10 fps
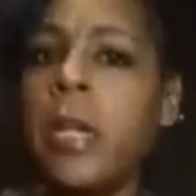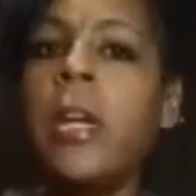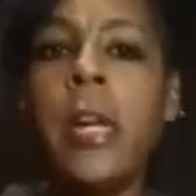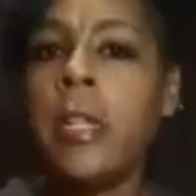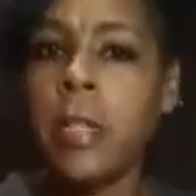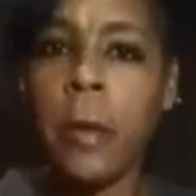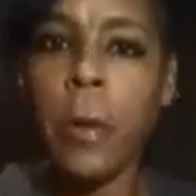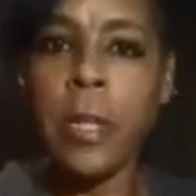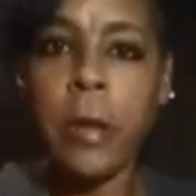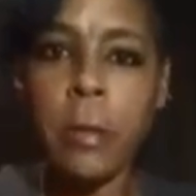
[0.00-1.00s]
but they
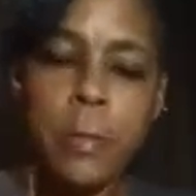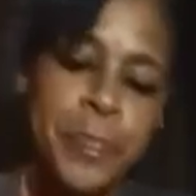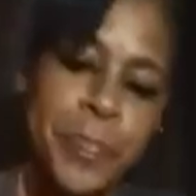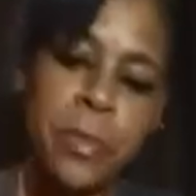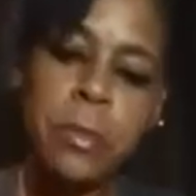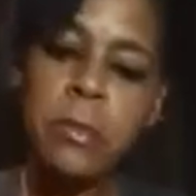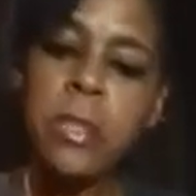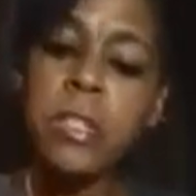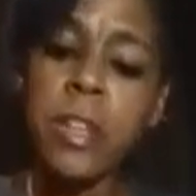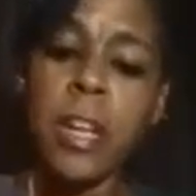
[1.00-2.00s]
really don't.
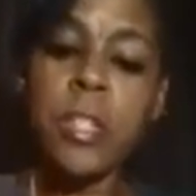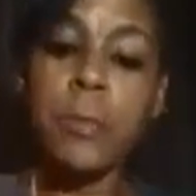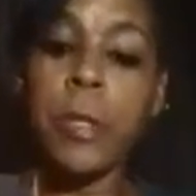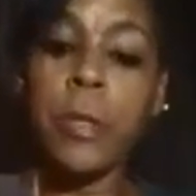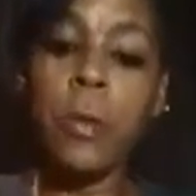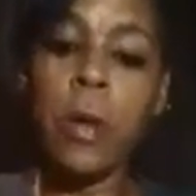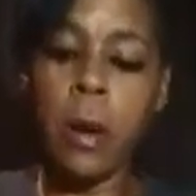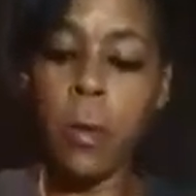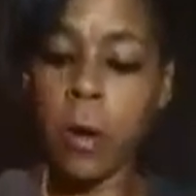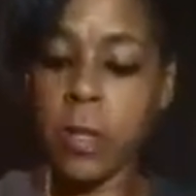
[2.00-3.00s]
It's actually pretty cool
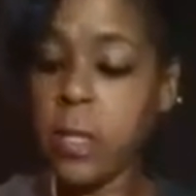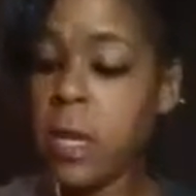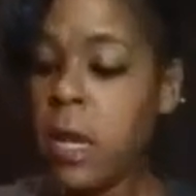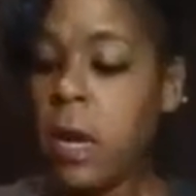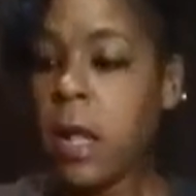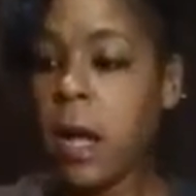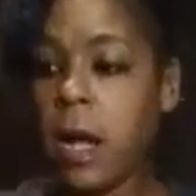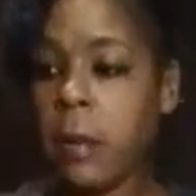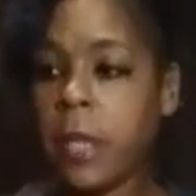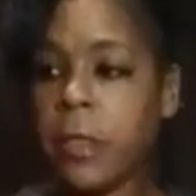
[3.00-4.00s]
how it works.
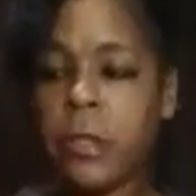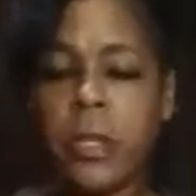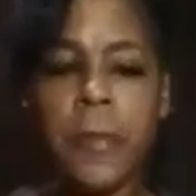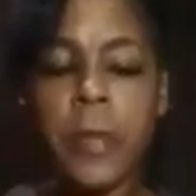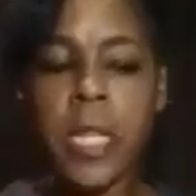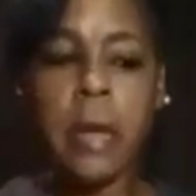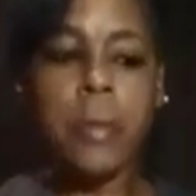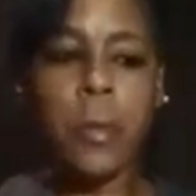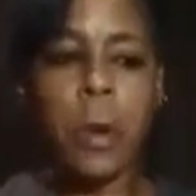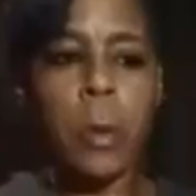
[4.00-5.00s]
And there's different
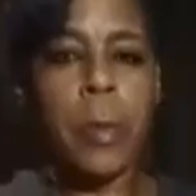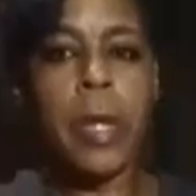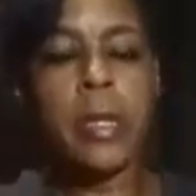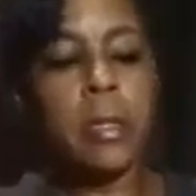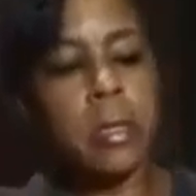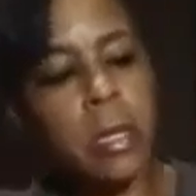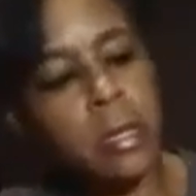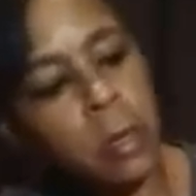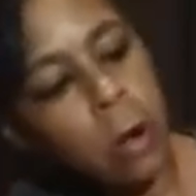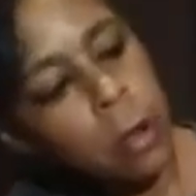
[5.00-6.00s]
types of rubber bands.
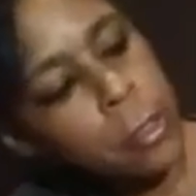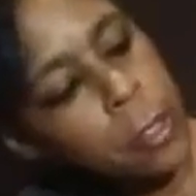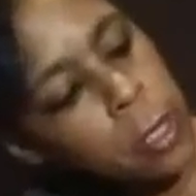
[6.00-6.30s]
These are